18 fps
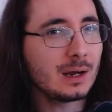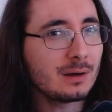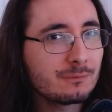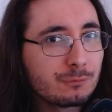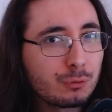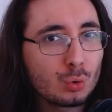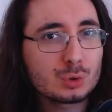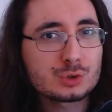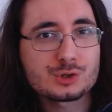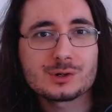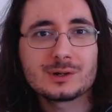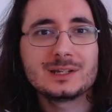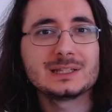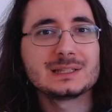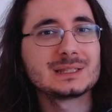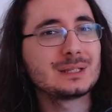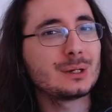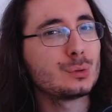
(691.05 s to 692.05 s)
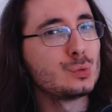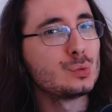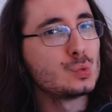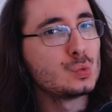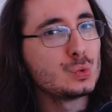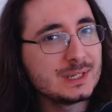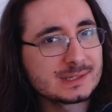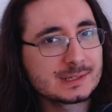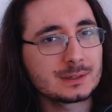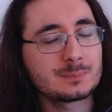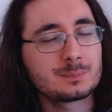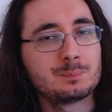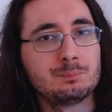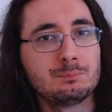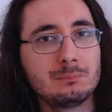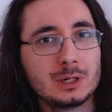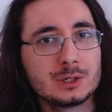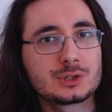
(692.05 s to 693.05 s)
unfortunately, there isn't
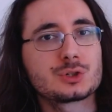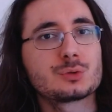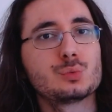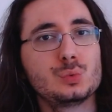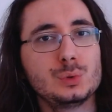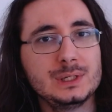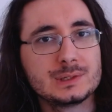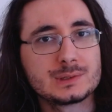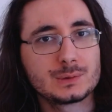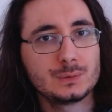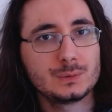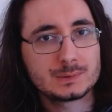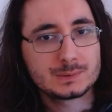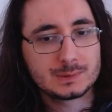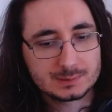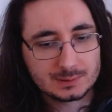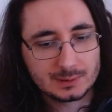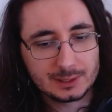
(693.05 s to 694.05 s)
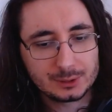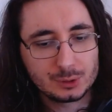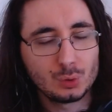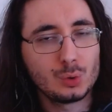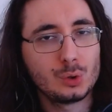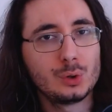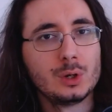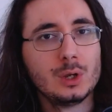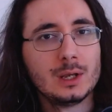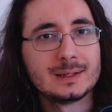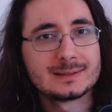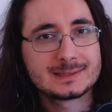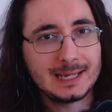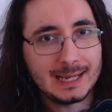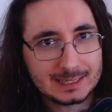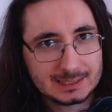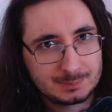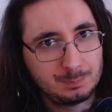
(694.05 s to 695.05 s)
much resources like or
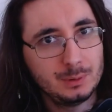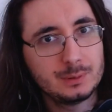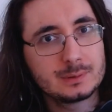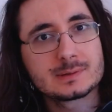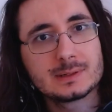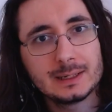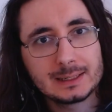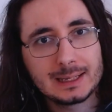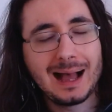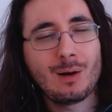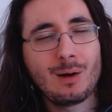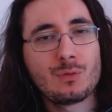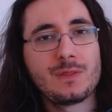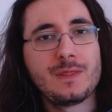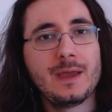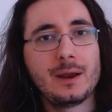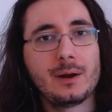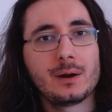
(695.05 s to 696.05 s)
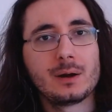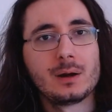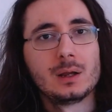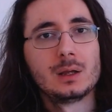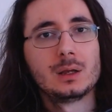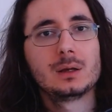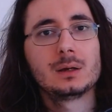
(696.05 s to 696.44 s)
textbooks like out there